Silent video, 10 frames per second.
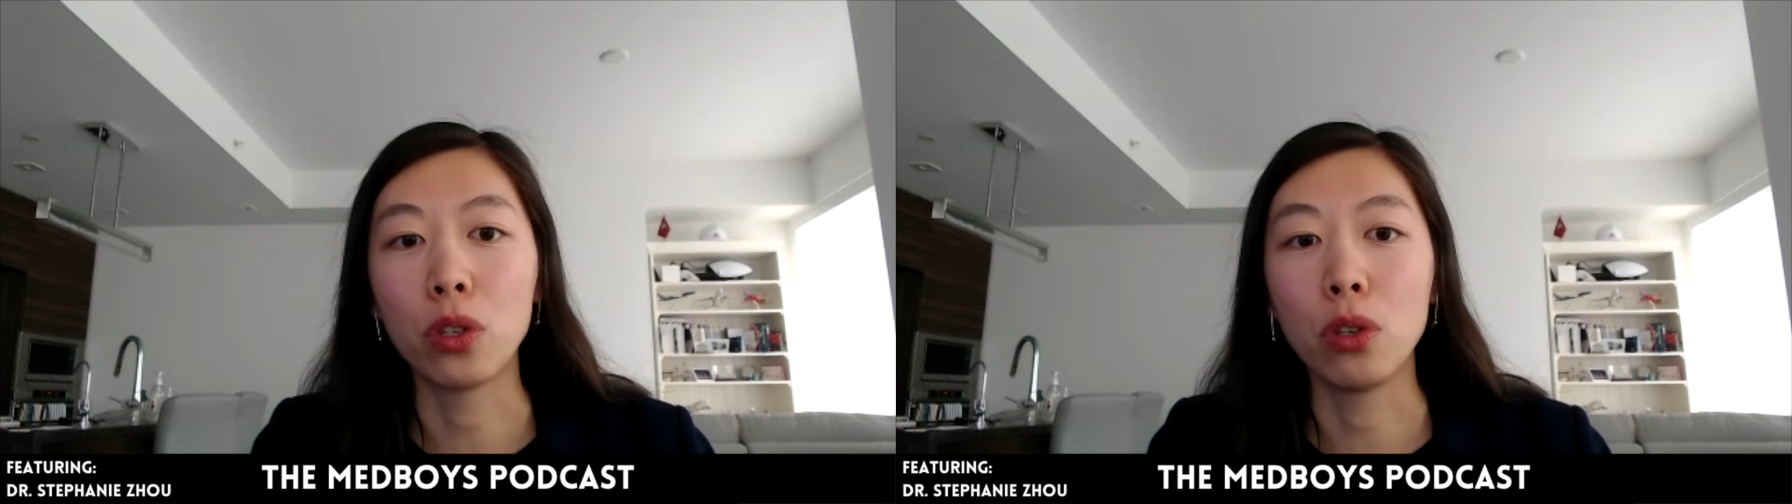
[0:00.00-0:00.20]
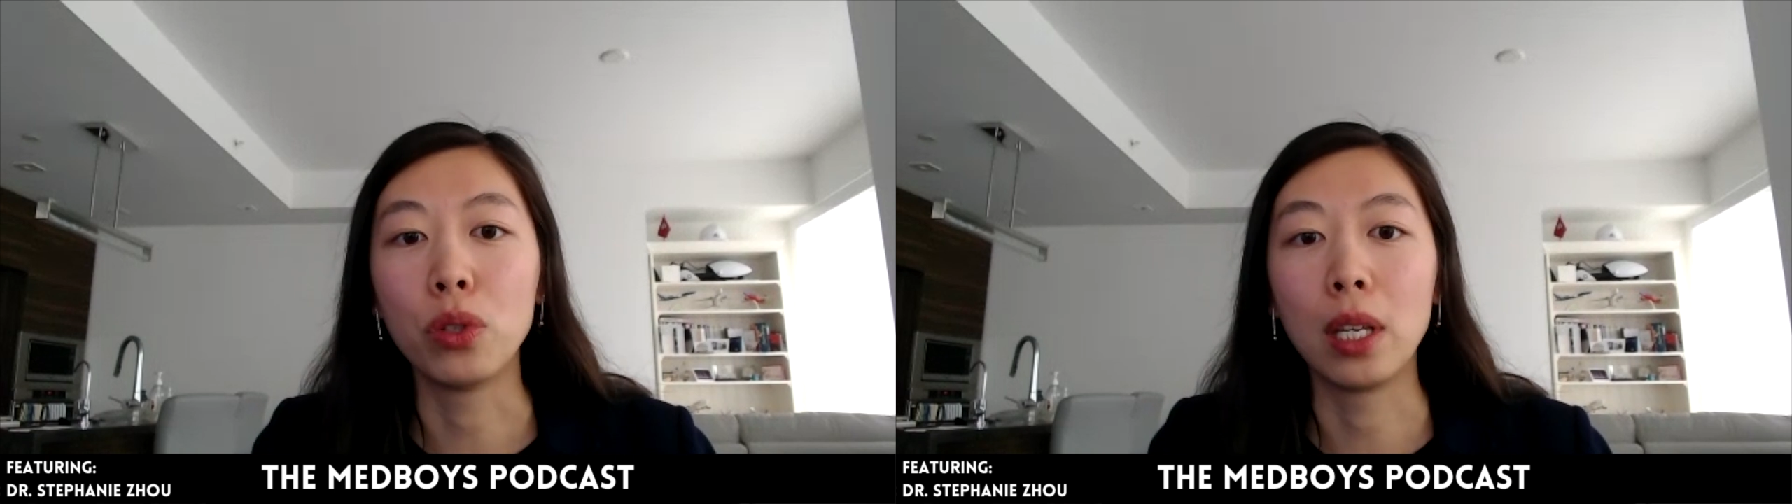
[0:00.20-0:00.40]

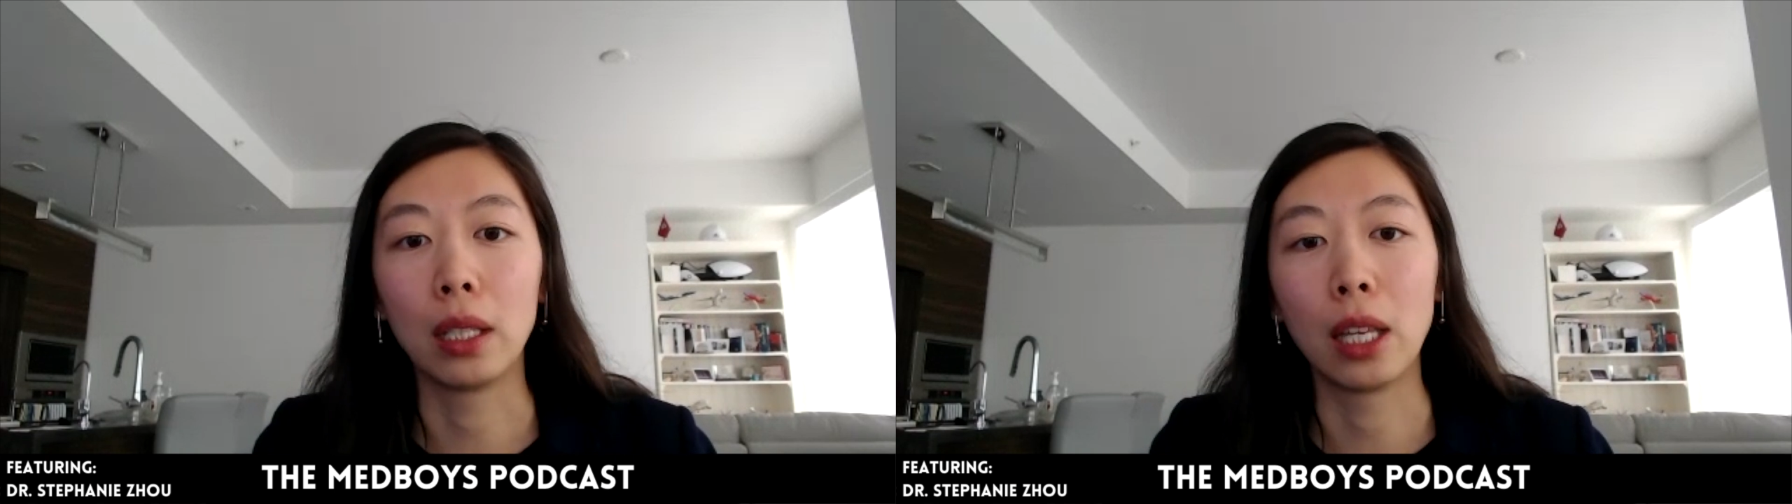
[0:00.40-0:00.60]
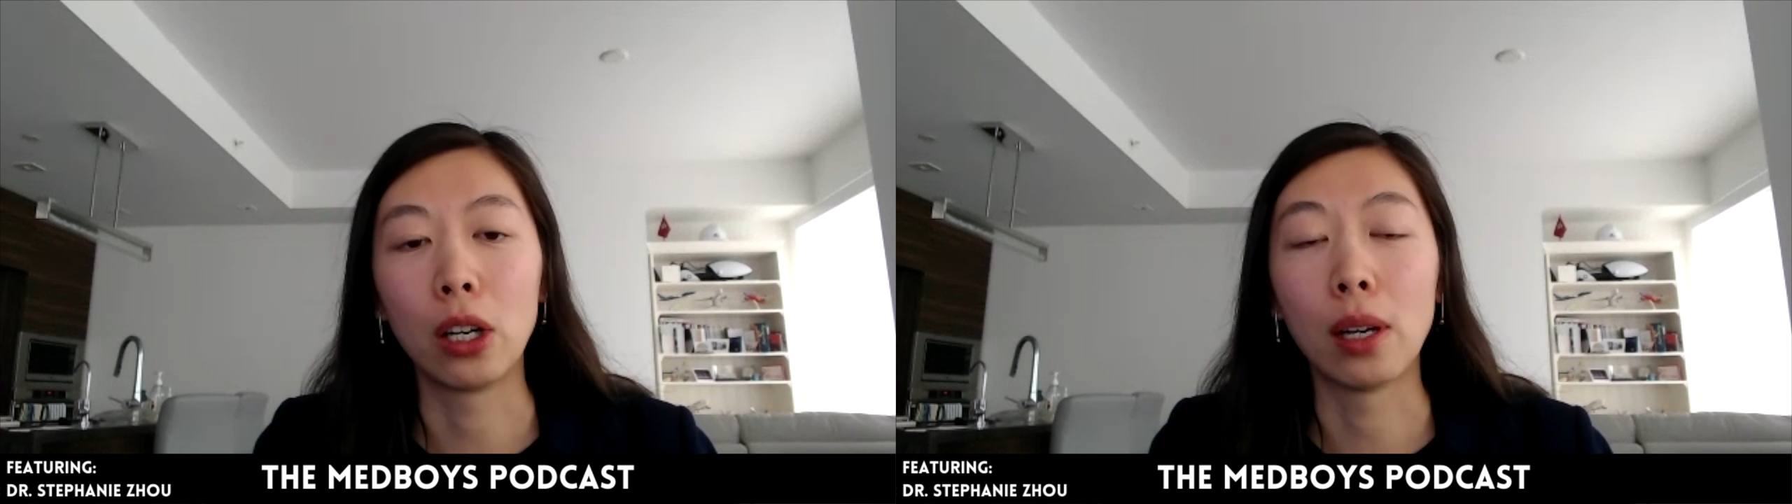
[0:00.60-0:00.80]
using
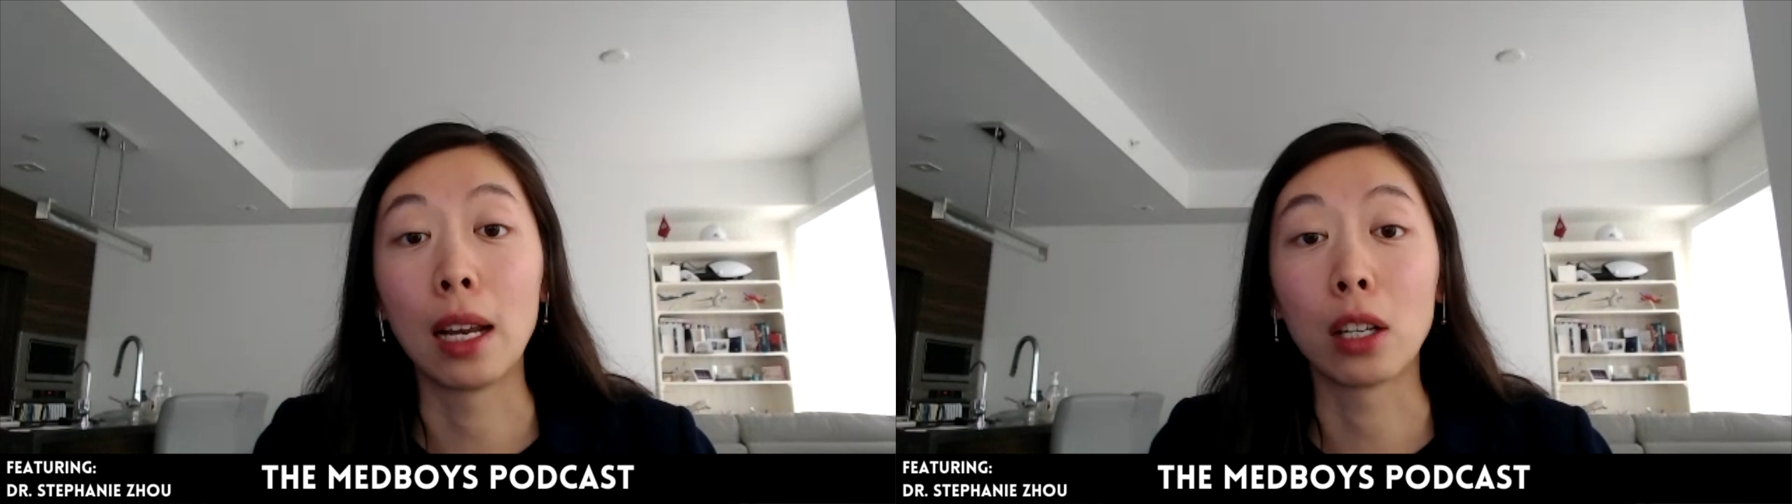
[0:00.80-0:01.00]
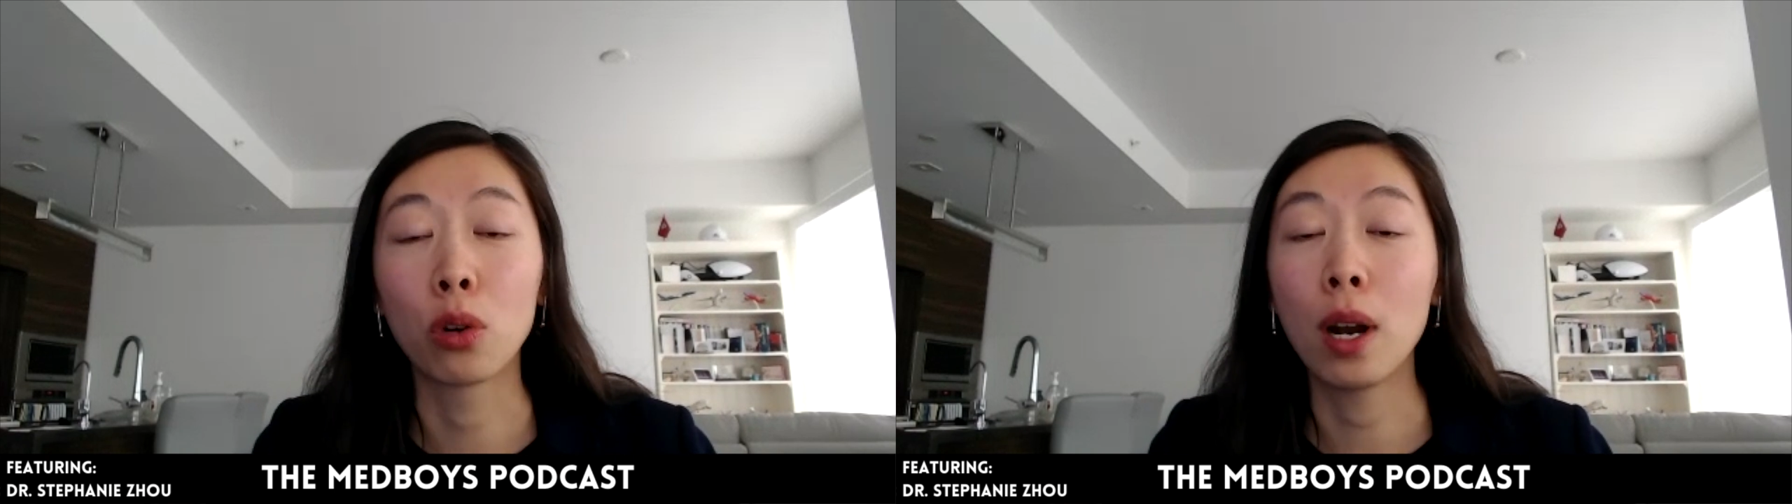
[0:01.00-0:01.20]
their
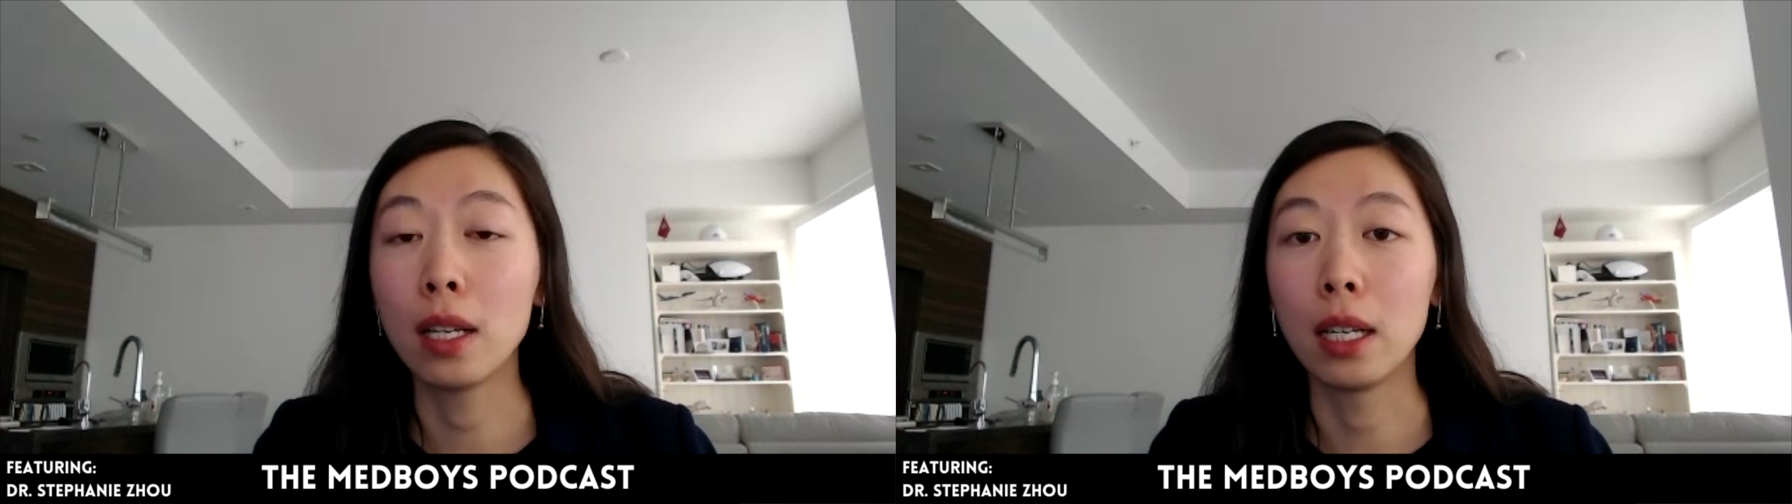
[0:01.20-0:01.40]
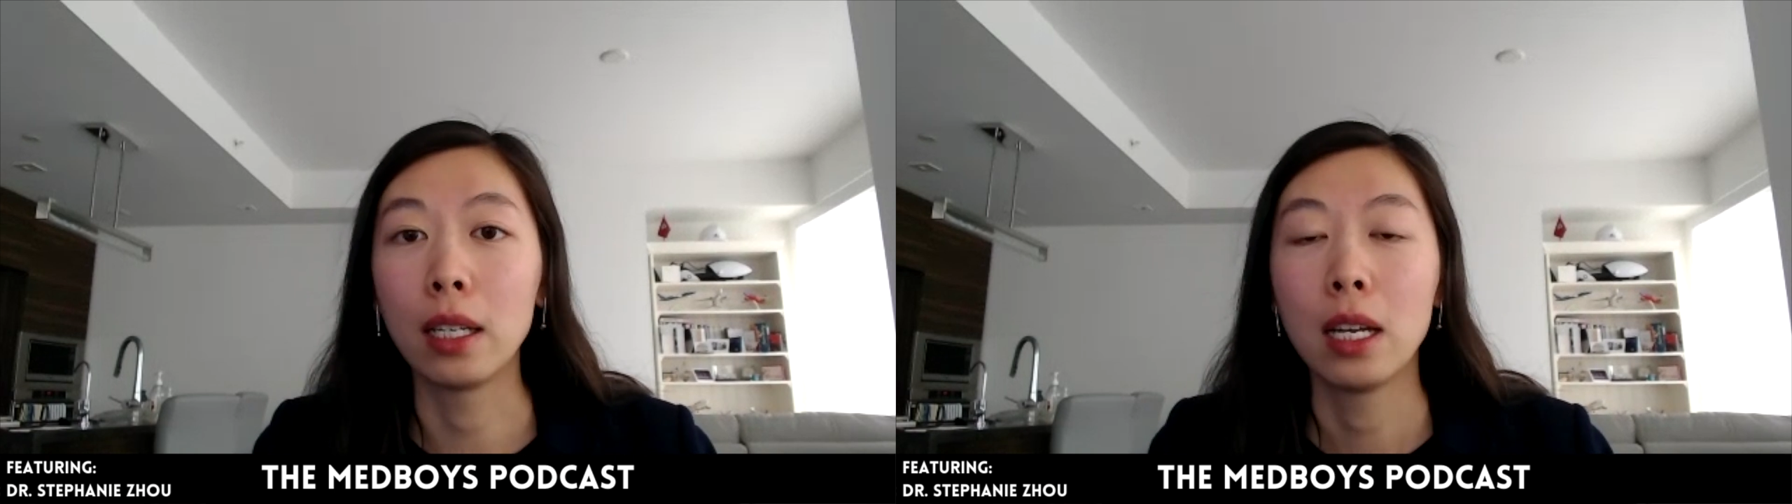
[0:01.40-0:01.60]
line of
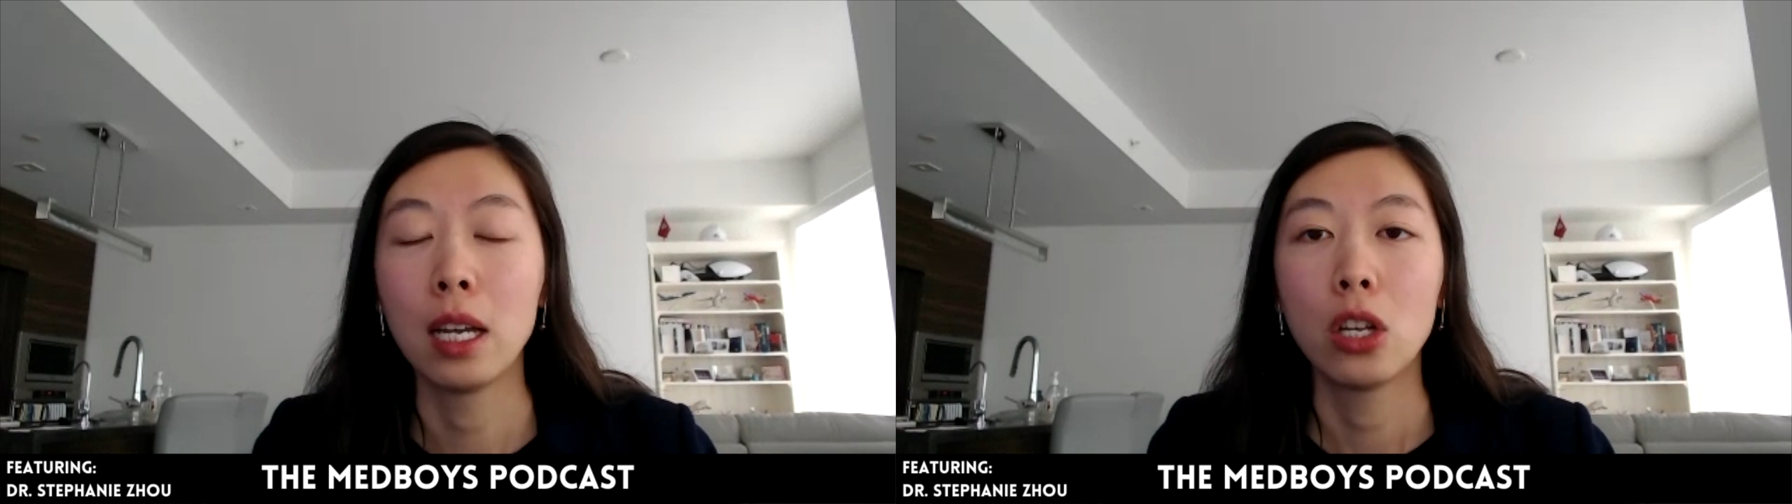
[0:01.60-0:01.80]
credit